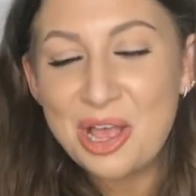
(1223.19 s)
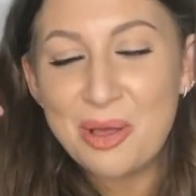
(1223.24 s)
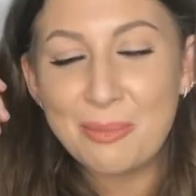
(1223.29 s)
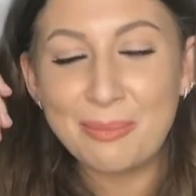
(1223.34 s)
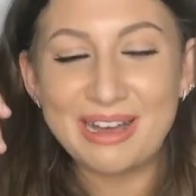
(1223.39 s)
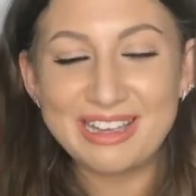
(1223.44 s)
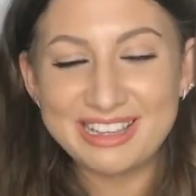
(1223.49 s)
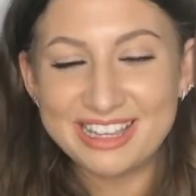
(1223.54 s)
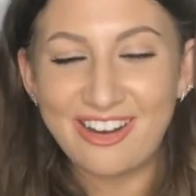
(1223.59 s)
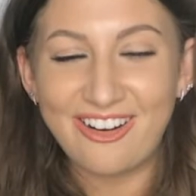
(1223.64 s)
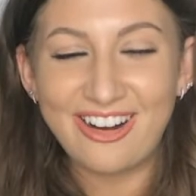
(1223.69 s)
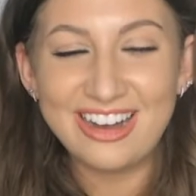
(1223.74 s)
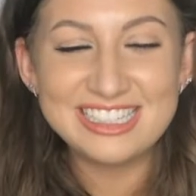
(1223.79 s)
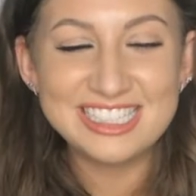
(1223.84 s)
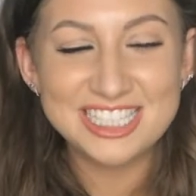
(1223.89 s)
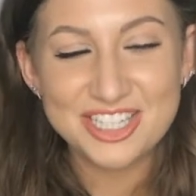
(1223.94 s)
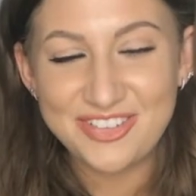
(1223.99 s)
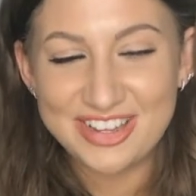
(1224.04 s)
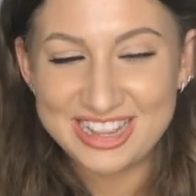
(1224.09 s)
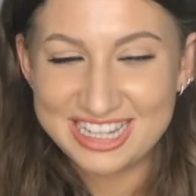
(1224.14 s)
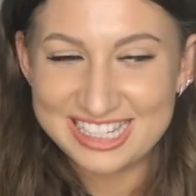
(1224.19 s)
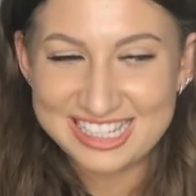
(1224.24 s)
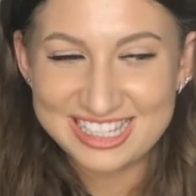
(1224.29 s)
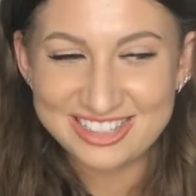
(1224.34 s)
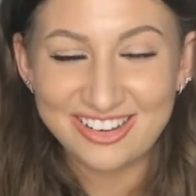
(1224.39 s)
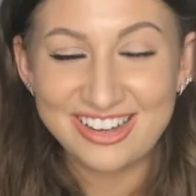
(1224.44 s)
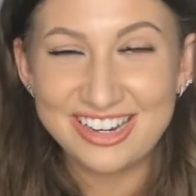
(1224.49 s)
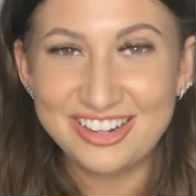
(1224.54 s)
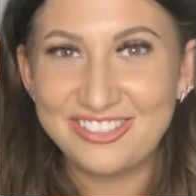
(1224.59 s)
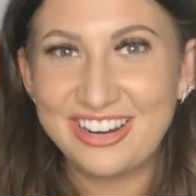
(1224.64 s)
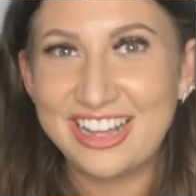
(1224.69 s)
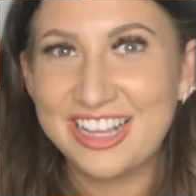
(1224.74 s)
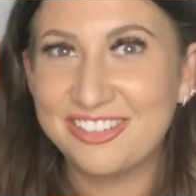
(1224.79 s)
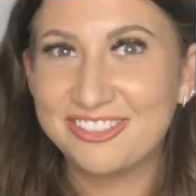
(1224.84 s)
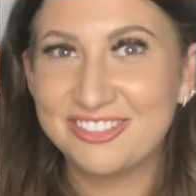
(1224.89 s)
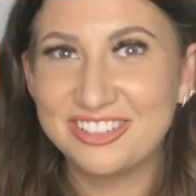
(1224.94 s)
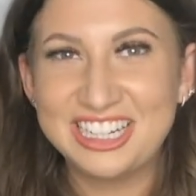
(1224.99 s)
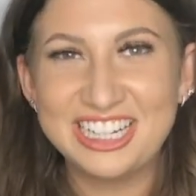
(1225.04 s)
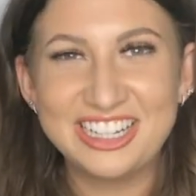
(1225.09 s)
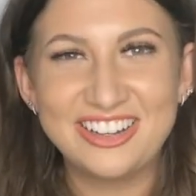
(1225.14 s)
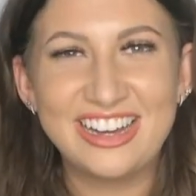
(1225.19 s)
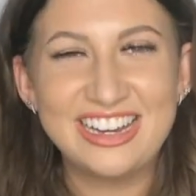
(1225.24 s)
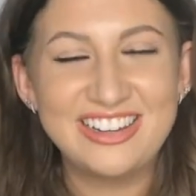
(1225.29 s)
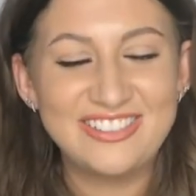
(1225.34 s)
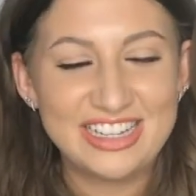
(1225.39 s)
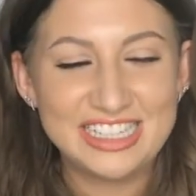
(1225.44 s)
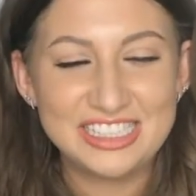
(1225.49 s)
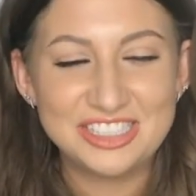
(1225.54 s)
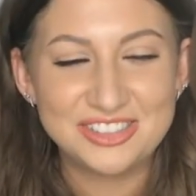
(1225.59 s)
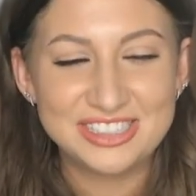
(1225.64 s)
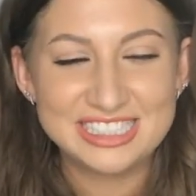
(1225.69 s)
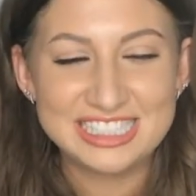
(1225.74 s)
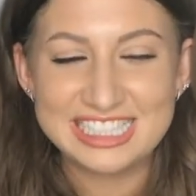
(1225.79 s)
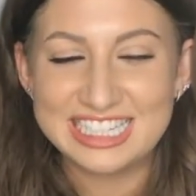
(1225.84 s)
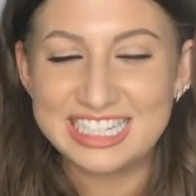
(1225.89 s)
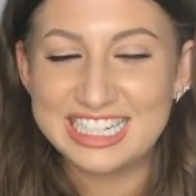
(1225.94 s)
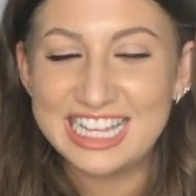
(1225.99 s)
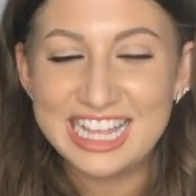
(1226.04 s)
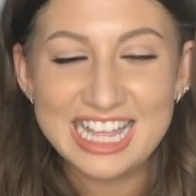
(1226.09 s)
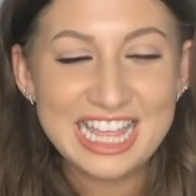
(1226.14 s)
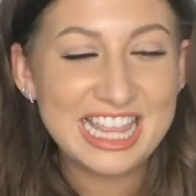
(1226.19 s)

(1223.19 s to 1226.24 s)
but yeah I just think this is kind of like a really kind of interesting